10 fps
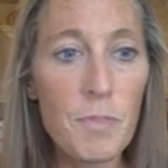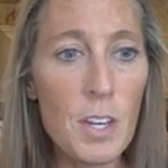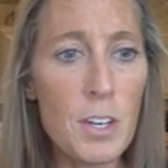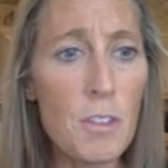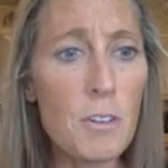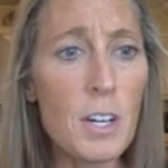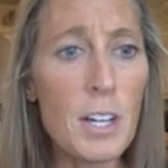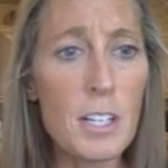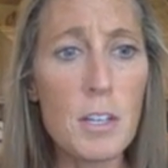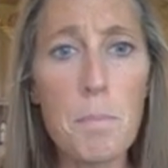Another
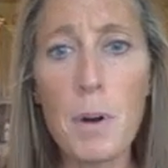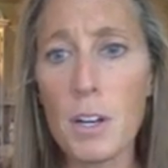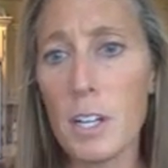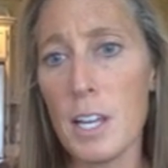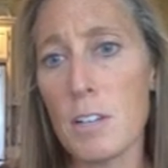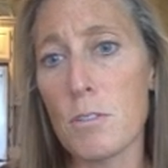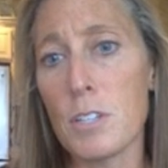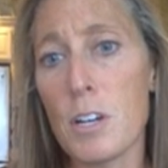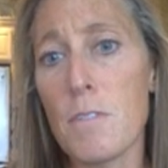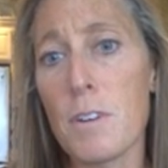kind is a bucket handle
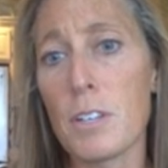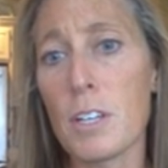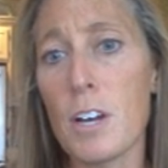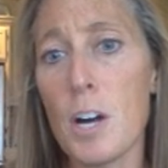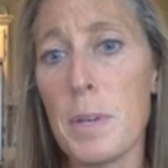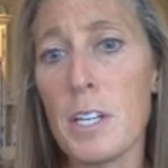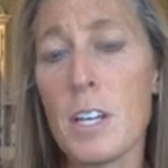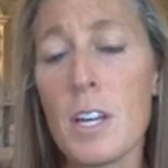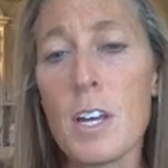tear, fairly common